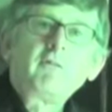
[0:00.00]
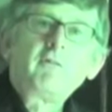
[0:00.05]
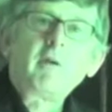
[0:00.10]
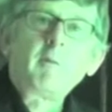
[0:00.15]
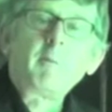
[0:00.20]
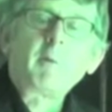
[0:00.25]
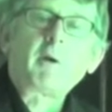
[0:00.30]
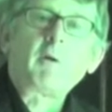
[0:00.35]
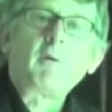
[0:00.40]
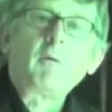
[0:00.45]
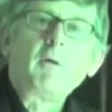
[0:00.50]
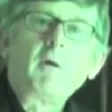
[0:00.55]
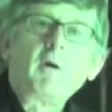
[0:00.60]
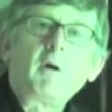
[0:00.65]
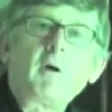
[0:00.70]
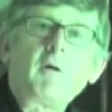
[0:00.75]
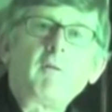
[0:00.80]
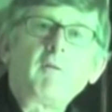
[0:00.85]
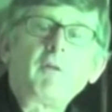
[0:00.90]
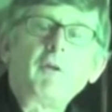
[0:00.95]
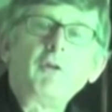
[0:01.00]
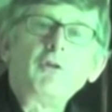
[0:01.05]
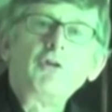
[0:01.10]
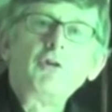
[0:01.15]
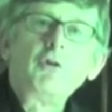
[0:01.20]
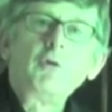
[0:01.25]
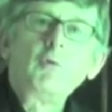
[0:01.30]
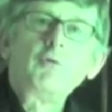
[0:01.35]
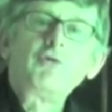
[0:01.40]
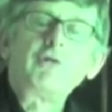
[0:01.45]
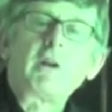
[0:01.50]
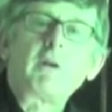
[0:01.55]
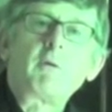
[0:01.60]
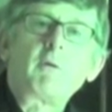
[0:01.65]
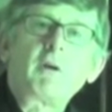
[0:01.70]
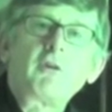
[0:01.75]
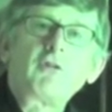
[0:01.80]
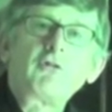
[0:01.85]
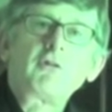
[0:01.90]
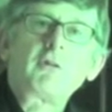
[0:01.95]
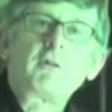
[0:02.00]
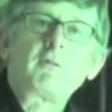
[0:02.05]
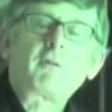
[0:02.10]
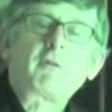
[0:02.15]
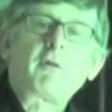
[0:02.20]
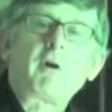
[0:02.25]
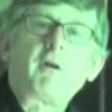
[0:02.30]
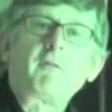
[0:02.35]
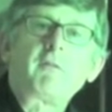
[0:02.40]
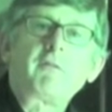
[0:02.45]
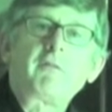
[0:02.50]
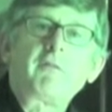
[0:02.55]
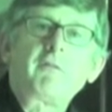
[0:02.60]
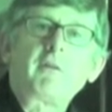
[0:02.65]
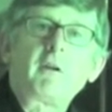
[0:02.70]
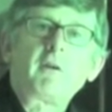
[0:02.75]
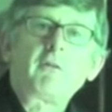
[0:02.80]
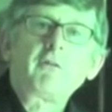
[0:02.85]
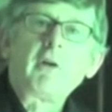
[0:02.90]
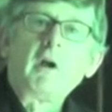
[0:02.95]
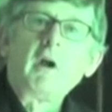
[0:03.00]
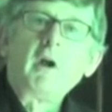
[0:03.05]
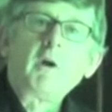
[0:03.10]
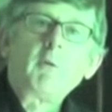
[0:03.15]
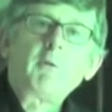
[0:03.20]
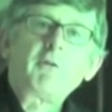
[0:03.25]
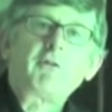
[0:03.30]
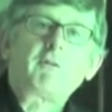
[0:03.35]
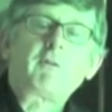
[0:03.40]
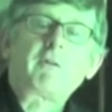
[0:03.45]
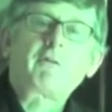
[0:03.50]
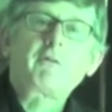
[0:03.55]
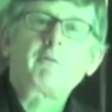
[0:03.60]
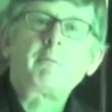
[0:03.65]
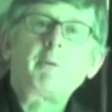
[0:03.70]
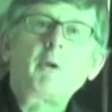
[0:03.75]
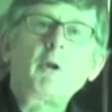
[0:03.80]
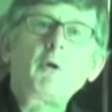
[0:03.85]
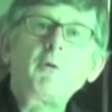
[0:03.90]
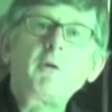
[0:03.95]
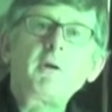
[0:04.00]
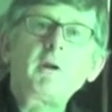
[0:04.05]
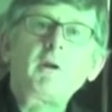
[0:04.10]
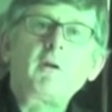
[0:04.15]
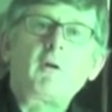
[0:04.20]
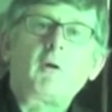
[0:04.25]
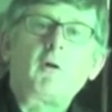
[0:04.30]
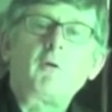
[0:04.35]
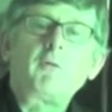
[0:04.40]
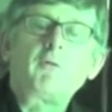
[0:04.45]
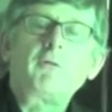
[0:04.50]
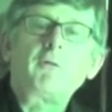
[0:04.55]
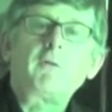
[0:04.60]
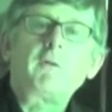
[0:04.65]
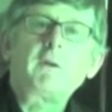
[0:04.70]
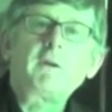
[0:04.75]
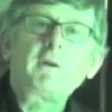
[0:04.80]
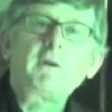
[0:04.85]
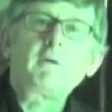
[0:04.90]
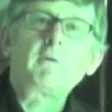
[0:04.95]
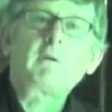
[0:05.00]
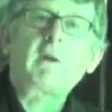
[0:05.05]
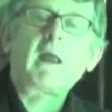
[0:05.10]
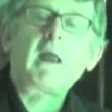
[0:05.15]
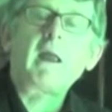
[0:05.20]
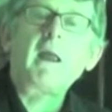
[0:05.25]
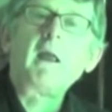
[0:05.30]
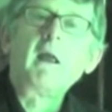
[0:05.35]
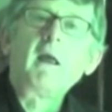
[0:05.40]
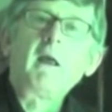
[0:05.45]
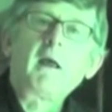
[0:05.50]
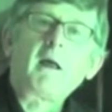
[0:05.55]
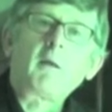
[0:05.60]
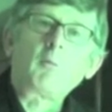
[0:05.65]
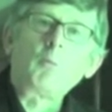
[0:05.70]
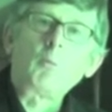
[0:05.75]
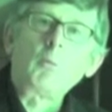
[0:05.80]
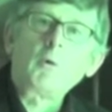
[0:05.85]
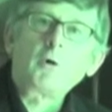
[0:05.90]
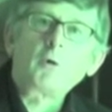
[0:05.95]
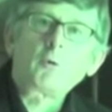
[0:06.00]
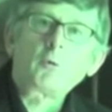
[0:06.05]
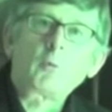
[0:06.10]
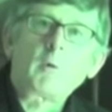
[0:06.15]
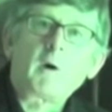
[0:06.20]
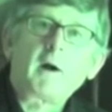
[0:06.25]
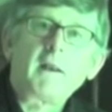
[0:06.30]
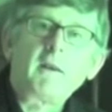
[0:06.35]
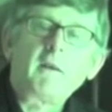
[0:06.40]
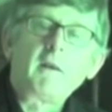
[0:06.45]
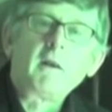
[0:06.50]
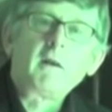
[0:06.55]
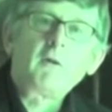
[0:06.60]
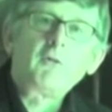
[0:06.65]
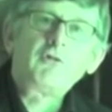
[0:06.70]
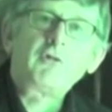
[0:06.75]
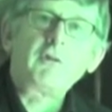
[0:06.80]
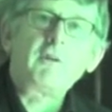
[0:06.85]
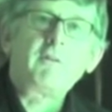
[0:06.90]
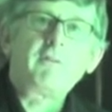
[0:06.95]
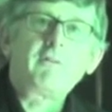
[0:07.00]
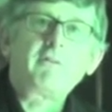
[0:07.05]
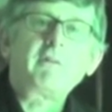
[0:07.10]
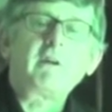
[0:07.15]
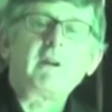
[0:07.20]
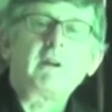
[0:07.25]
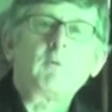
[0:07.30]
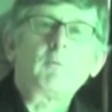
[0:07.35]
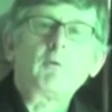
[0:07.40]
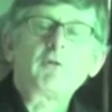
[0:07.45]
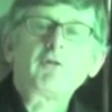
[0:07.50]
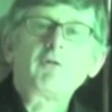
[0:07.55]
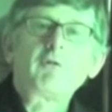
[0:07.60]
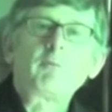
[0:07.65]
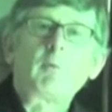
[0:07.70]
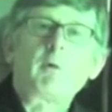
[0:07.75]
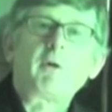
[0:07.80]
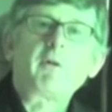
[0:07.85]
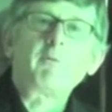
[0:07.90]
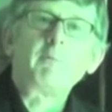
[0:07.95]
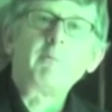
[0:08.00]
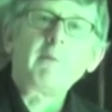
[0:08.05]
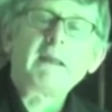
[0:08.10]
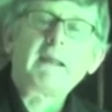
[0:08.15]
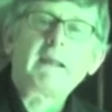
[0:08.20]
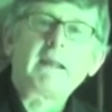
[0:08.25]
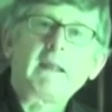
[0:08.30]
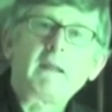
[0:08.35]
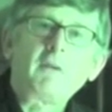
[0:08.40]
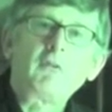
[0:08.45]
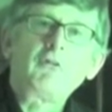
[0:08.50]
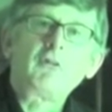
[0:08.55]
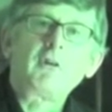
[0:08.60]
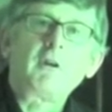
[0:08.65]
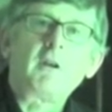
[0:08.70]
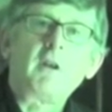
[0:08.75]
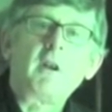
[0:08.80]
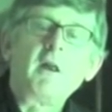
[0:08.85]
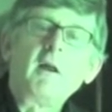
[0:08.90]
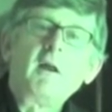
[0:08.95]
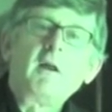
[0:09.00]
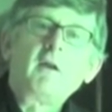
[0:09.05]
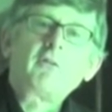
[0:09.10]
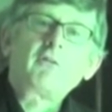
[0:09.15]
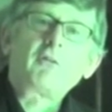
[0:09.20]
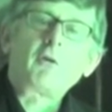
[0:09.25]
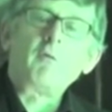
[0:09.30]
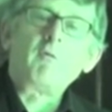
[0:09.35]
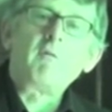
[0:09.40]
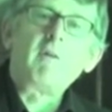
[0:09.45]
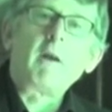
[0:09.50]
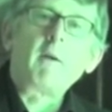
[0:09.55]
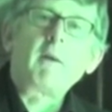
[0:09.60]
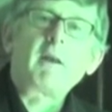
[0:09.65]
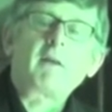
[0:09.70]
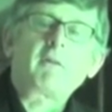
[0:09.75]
typical of the new generation of craft distillers which have exploded onto the UK and worldwide gin scene, which is what is making gin so very